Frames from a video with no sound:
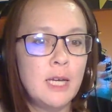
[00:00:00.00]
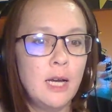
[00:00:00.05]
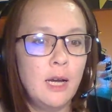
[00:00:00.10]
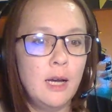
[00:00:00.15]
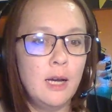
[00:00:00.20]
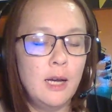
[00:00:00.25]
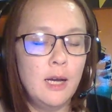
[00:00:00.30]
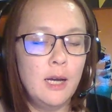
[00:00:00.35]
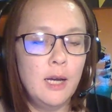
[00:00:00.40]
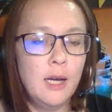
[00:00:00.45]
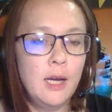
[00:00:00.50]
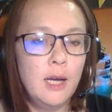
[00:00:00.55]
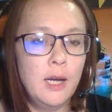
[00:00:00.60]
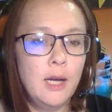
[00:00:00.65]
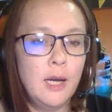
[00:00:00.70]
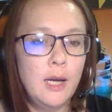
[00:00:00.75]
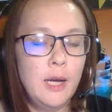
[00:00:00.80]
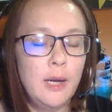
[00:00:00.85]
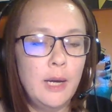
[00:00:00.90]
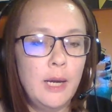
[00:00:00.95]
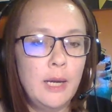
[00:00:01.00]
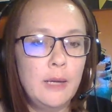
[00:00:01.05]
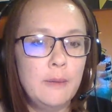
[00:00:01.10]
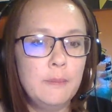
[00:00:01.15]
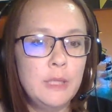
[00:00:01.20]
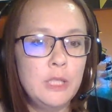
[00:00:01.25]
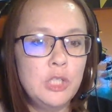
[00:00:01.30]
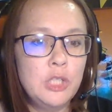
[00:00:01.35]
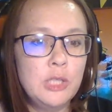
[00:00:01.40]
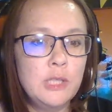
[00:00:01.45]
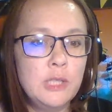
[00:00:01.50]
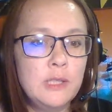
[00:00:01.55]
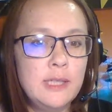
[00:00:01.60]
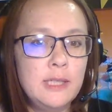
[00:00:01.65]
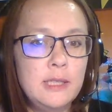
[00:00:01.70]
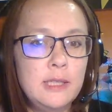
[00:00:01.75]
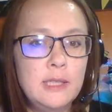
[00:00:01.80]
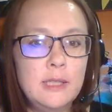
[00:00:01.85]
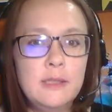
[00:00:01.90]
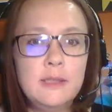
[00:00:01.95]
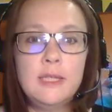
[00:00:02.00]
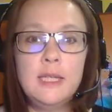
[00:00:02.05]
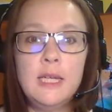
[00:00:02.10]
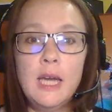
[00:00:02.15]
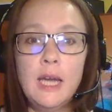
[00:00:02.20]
I mentioned CTC.